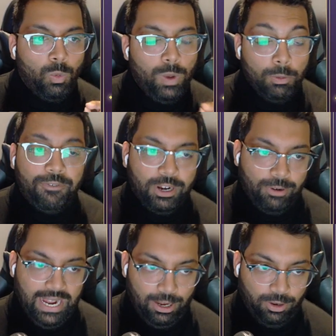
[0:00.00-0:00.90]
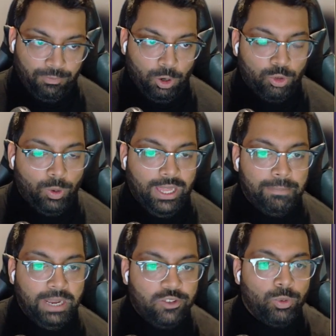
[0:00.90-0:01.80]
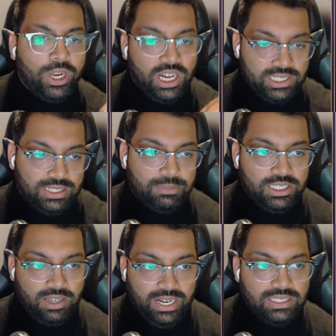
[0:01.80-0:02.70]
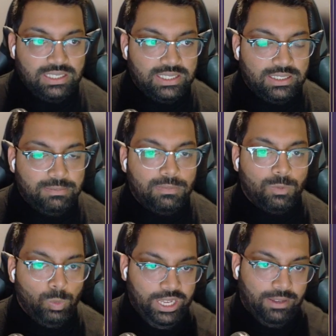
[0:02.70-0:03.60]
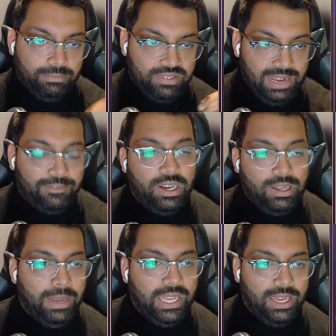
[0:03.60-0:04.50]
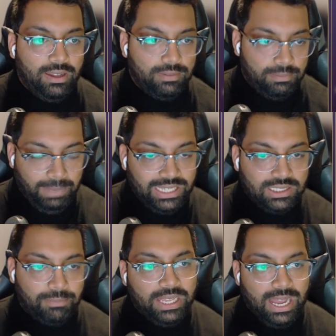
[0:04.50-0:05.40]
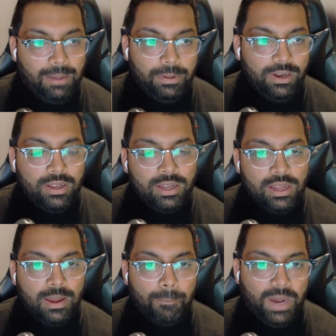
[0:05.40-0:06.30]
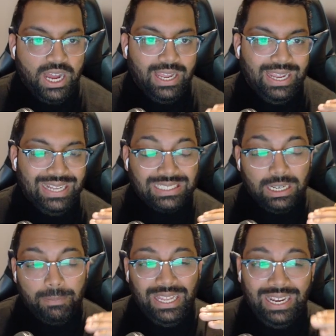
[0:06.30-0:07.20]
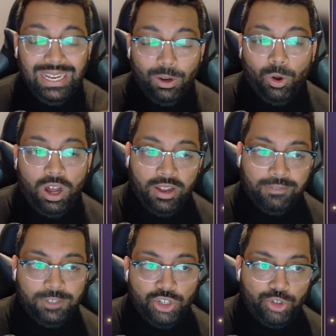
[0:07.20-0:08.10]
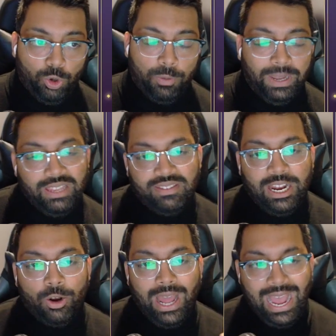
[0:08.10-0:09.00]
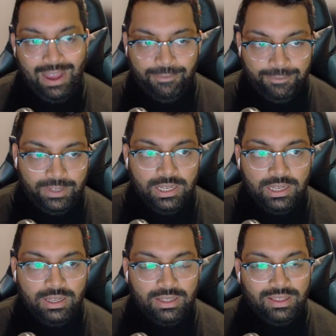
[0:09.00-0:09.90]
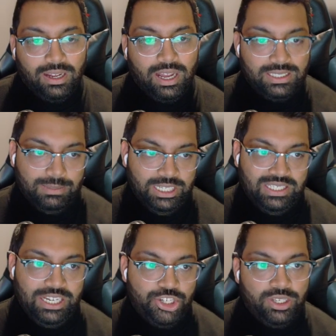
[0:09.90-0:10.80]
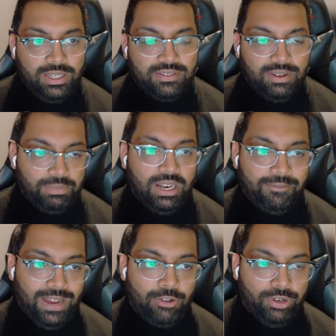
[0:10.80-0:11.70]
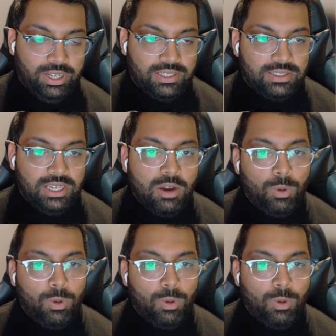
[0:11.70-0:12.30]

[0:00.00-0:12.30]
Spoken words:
We will figure it out on Roll20, because we're custom designing the system. We can definitely make something happen, but it's going to be a little harder for sure, because they don't have the customization that something like Foundry does.